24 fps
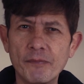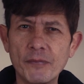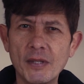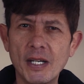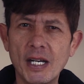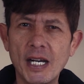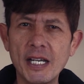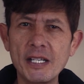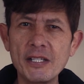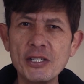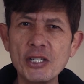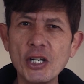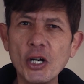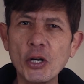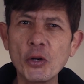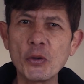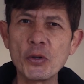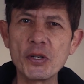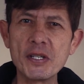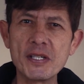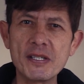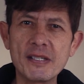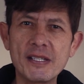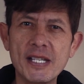I
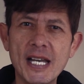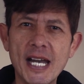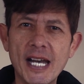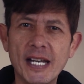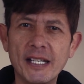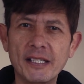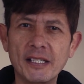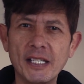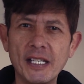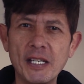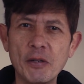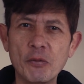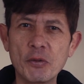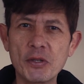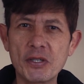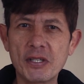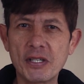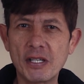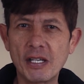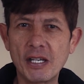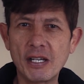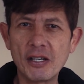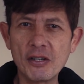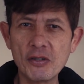noticed that it
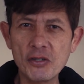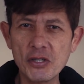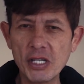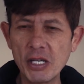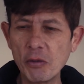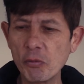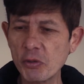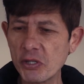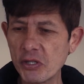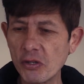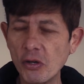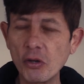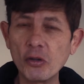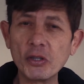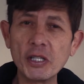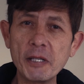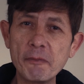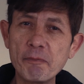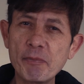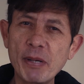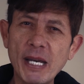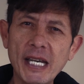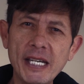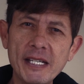was only
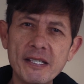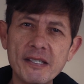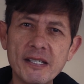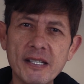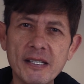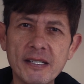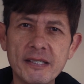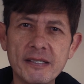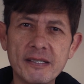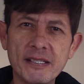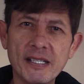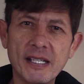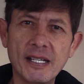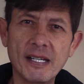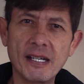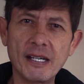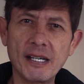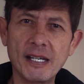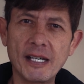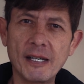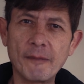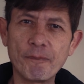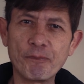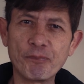painted
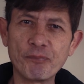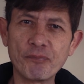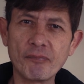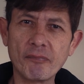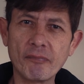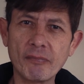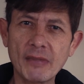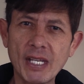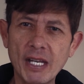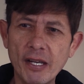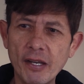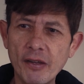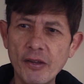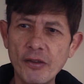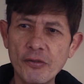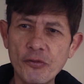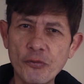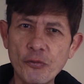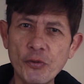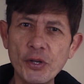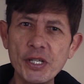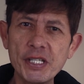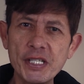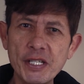
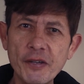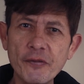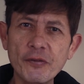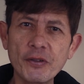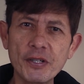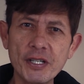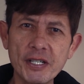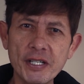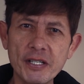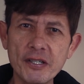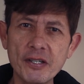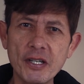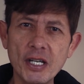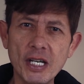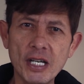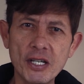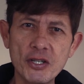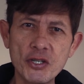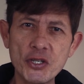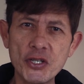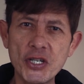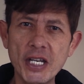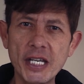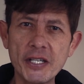3 different
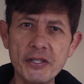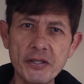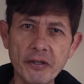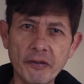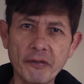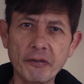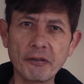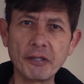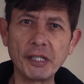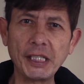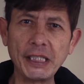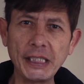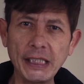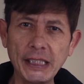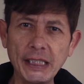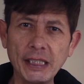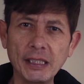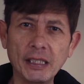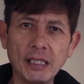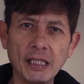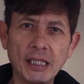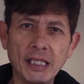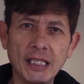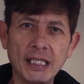shades of green
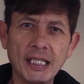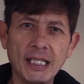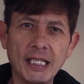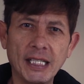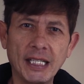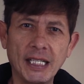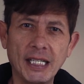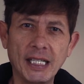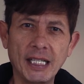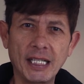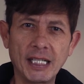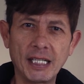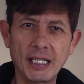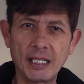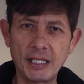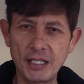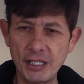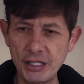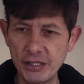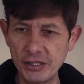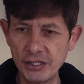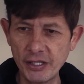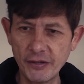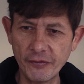
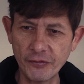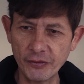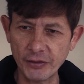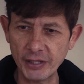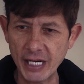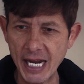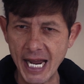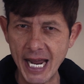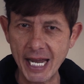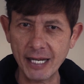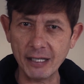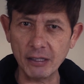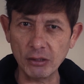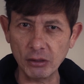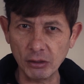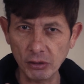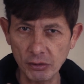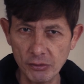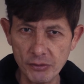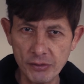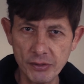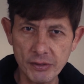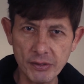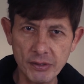in different
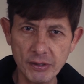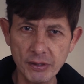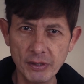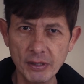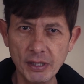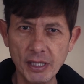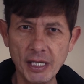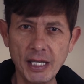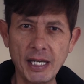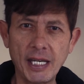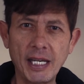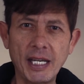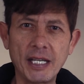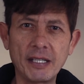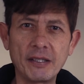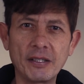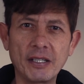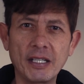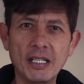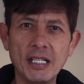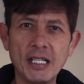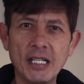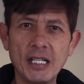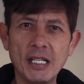angles,
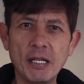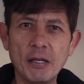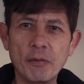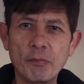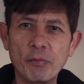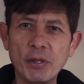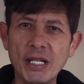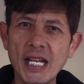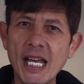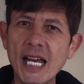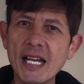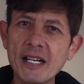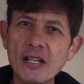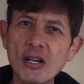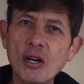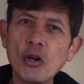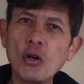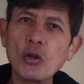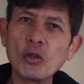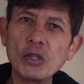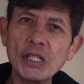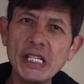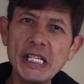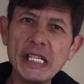but it had
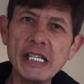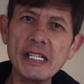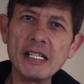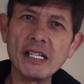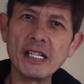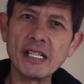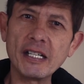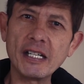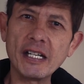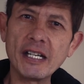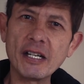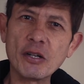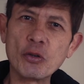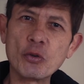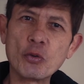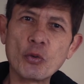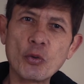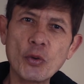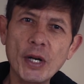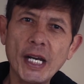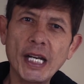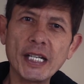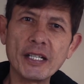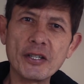only a
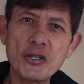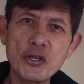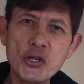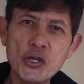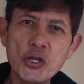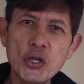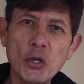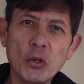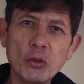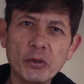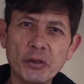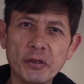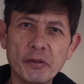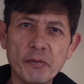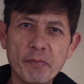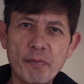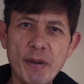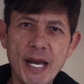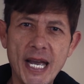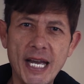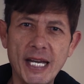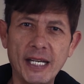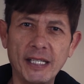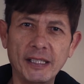red shoulder
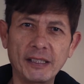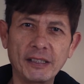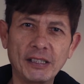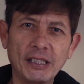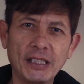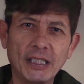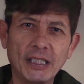pad,